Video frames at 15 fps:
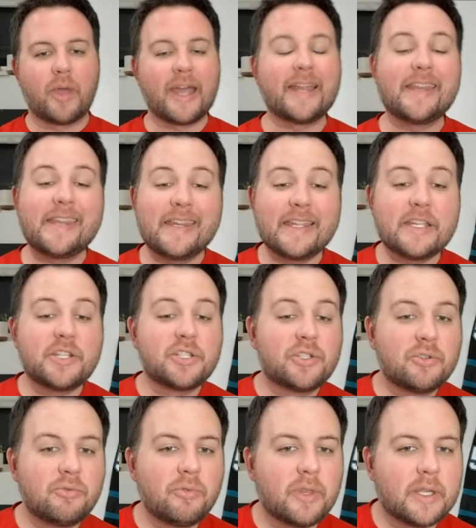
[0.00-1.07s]
heading
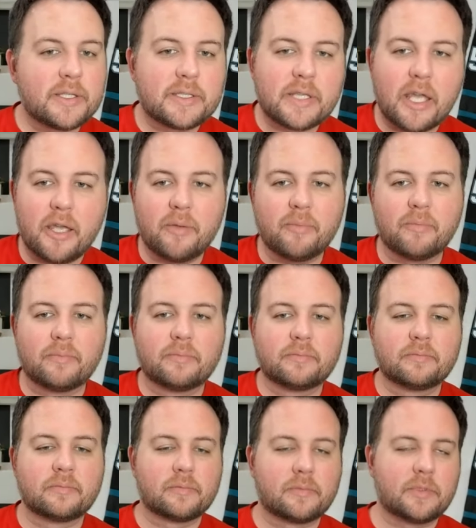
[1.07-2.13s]
into this game,
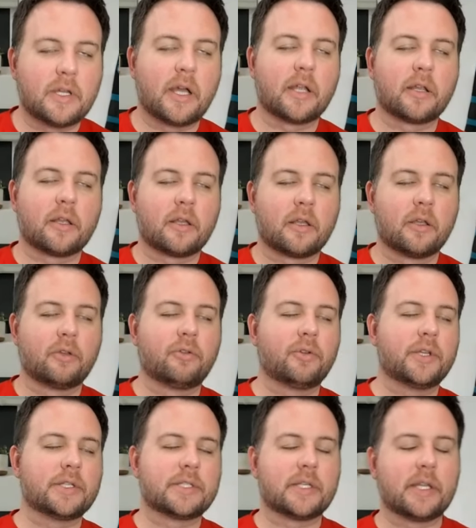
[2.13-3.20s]
not
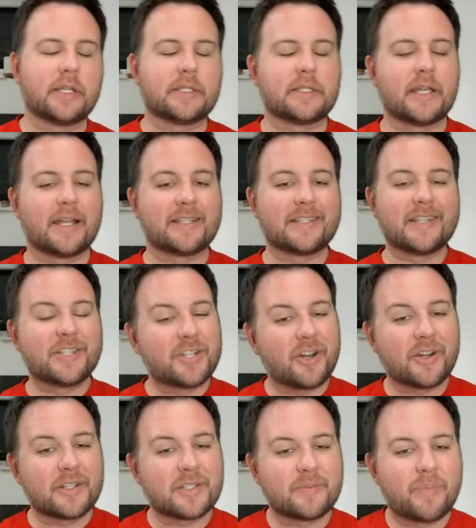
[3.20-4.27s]
including tonight's stats, the
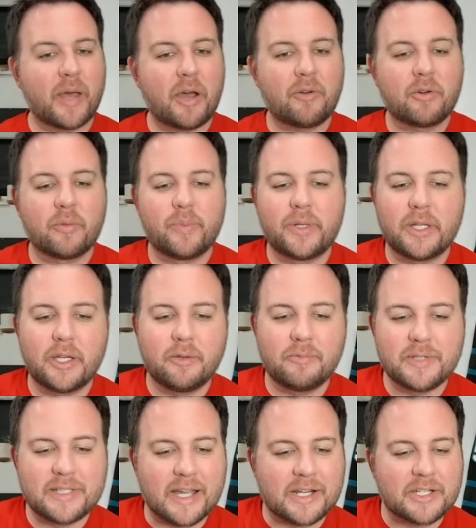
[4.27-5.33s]
Sharks power play
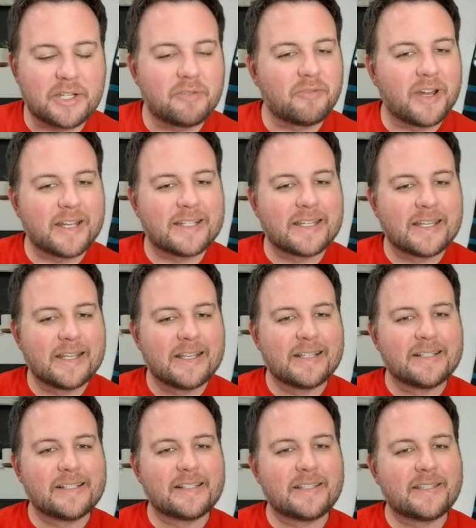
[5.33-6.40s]
was actually ranked
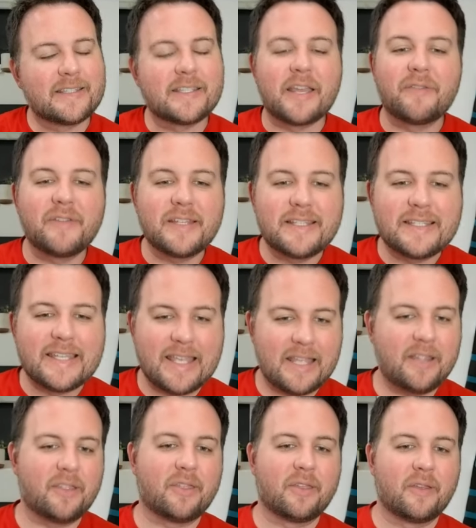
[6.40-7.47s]

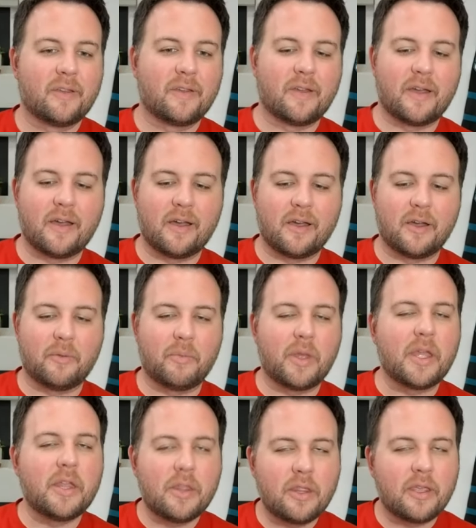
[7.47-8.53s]
17th
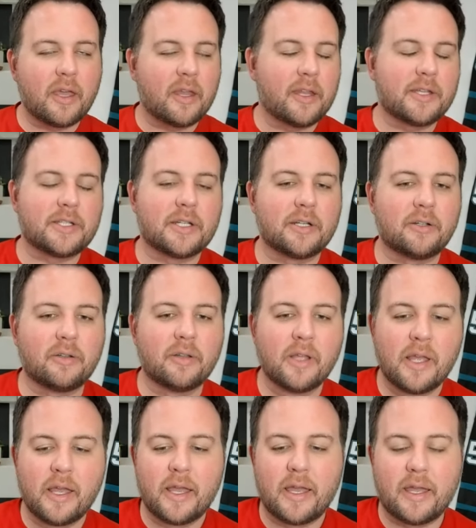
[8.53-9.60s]
in the NHL
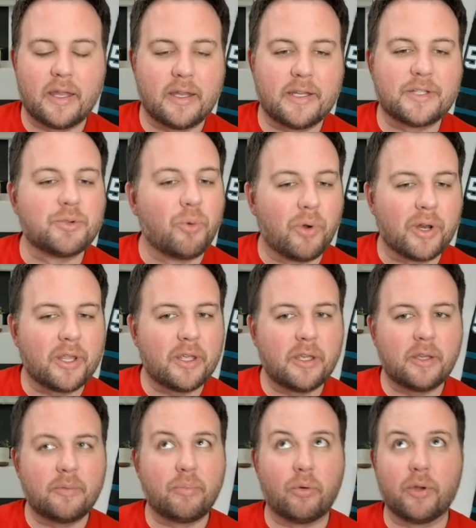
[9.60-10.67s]
at a
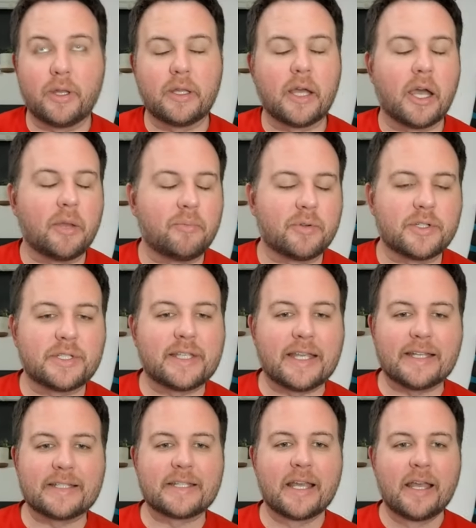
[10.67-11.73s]

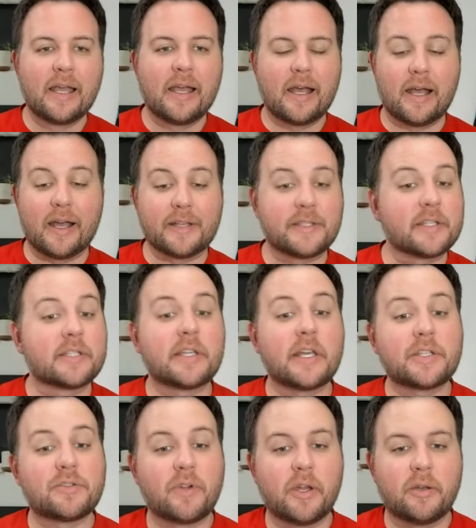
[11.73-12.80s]
20.9%
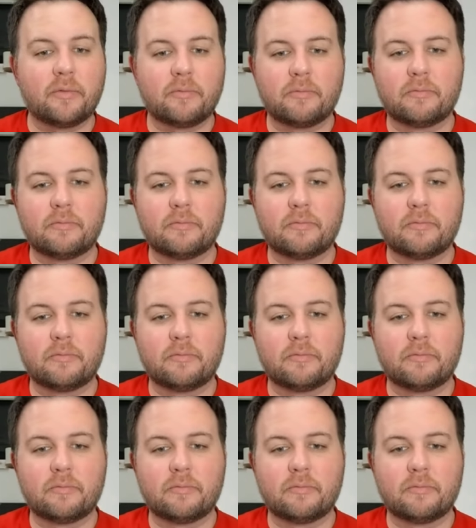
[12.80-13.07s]
success rate,